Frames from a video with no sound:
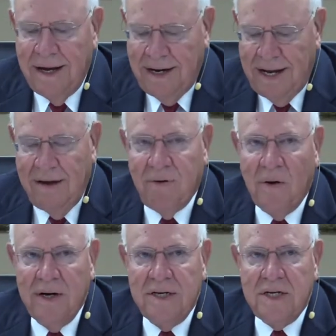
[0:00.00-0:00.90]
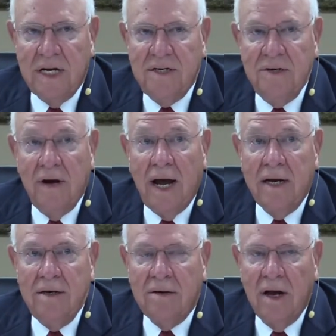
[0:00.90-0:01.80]
and they've already checked you out
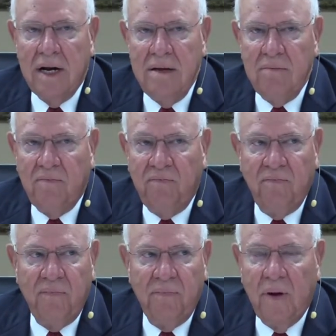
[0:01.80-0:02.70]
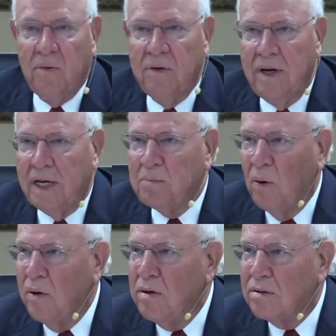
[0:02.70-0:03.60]
and you're not even on to the next
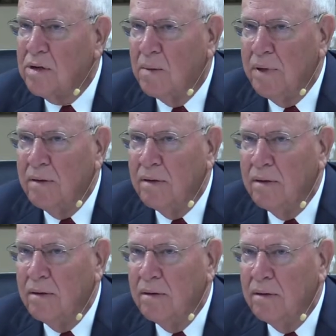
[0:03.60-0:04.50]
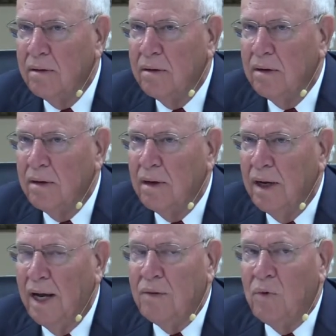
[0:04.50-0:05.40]
point in your sermon.
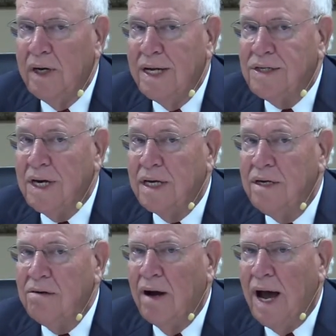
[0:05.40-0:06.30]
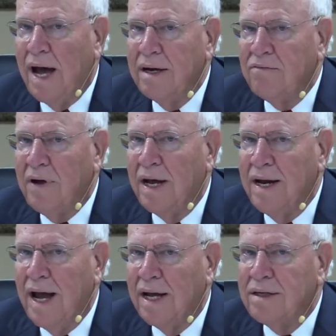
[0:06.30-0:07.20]
And when they check you out and find
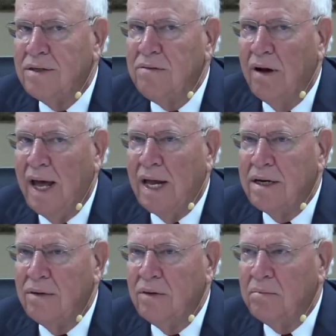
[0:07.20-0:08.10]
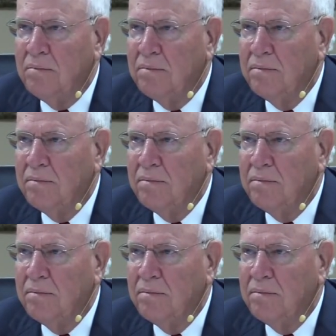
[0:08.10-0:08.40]
out that you lied to them,